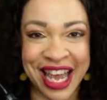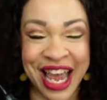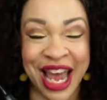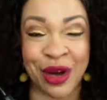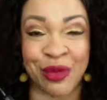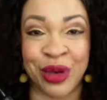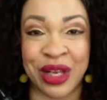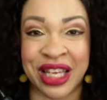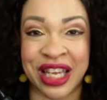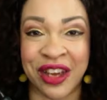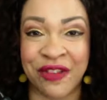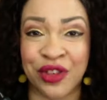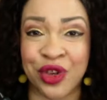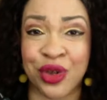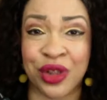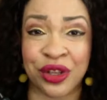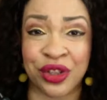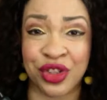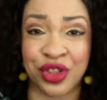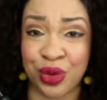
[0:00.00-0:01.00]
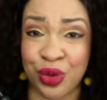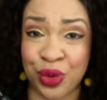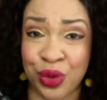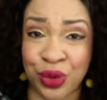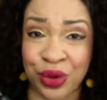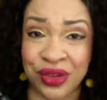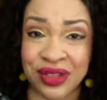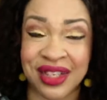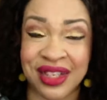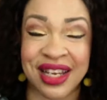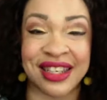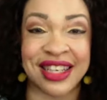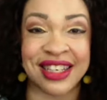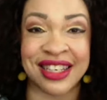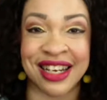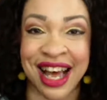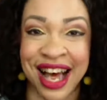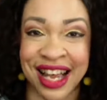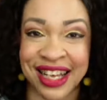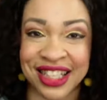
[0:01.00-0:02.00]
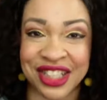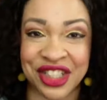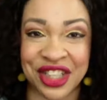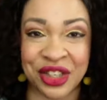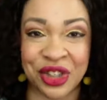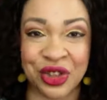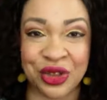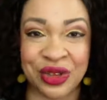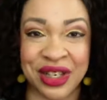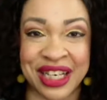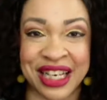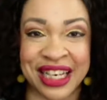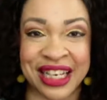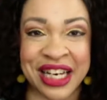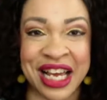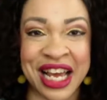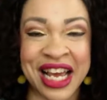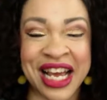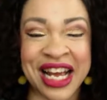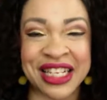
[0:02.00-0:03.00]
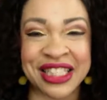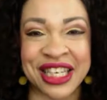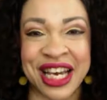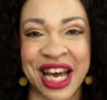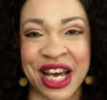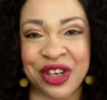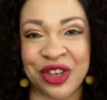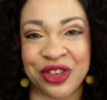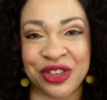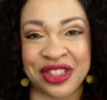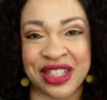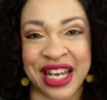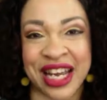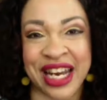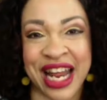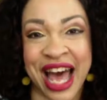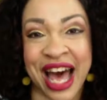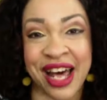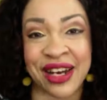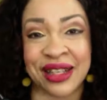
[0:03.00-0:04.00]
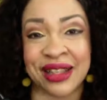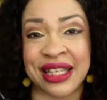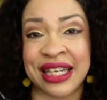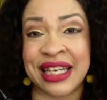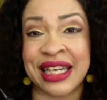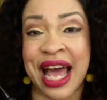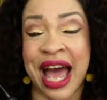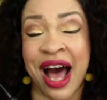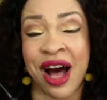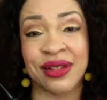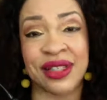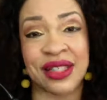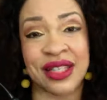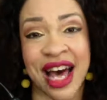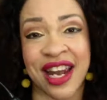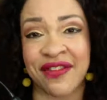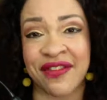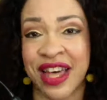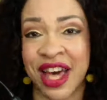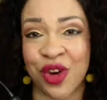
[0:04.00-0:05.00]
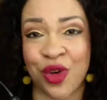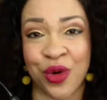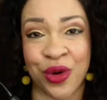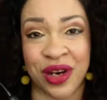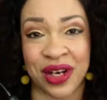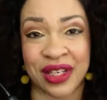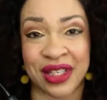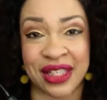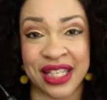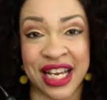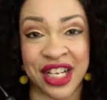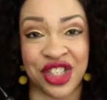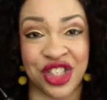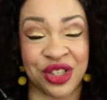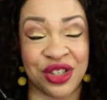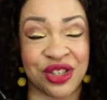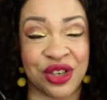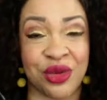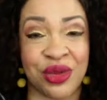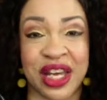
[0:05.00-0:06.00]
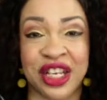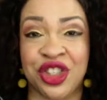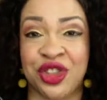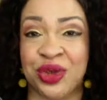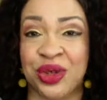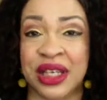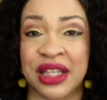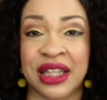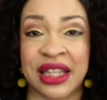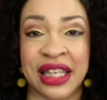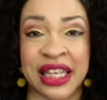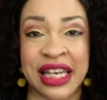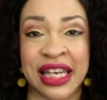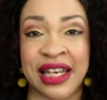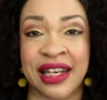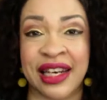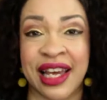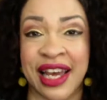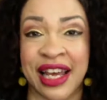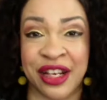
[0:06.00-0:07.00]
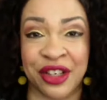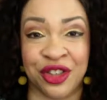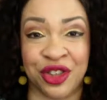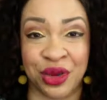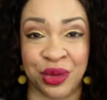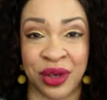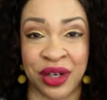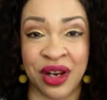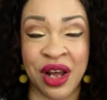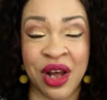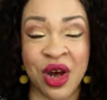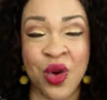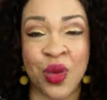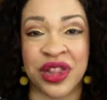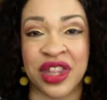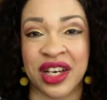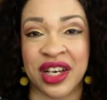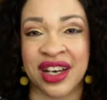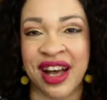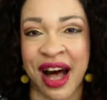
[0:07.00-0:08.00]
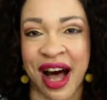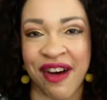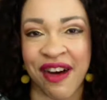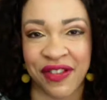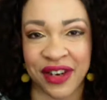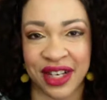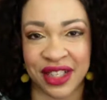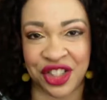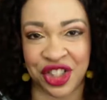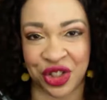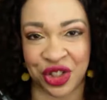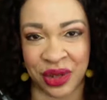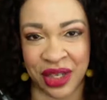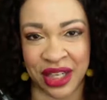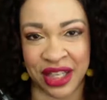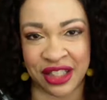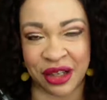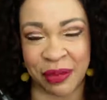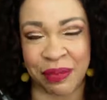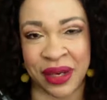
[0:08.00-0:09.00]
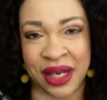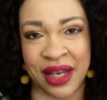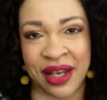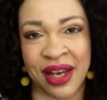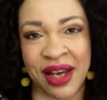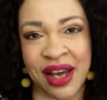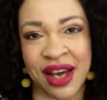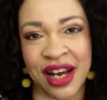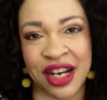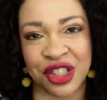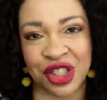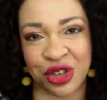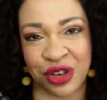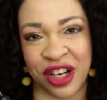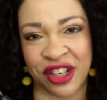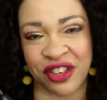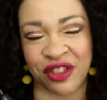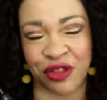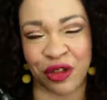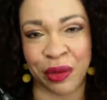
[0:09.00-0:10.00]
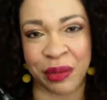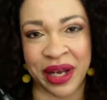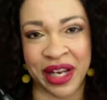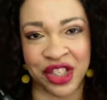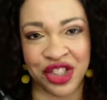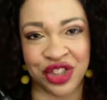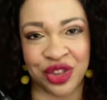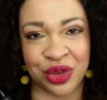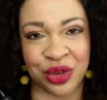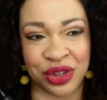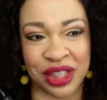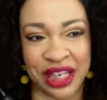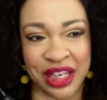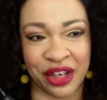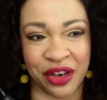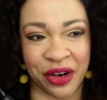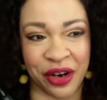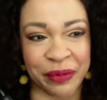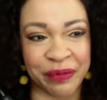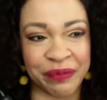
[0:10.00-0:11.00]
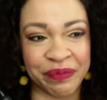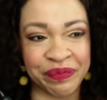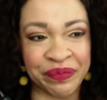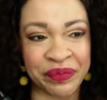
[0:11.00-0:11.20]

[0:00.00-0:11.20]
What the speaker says: And we give you the tools and the knowledge that you need to understand how to lean outside of that organization so that you can lean into it with the confidence you need to be a transformational leader.